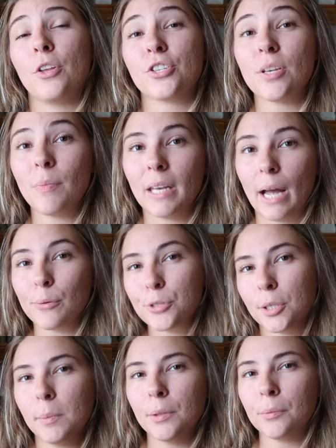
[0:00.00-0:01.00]
there's something else
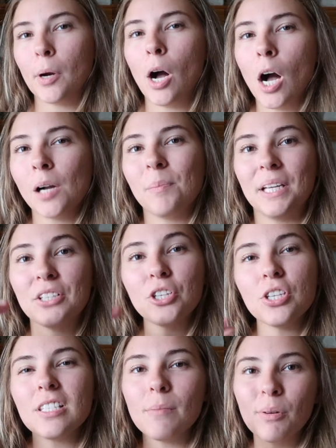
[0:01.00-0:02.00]
could be wrong, but he
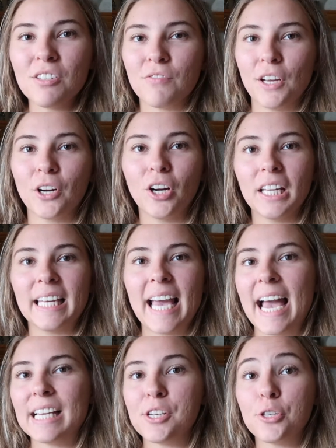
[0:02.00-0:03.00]
just hasn't put his finger on it
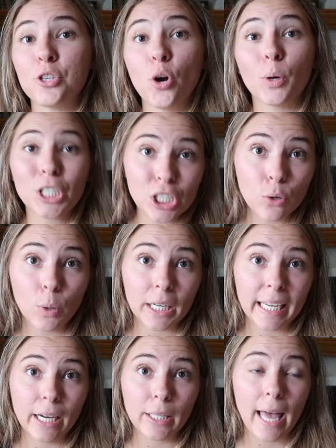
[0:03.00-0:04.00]
yet. So we're still
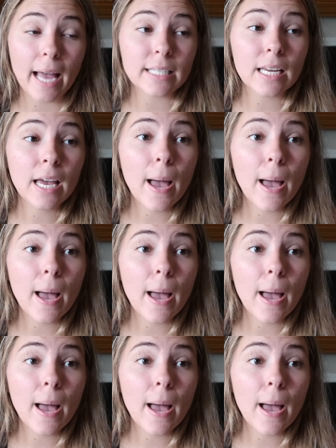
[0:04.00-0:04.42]
working on that.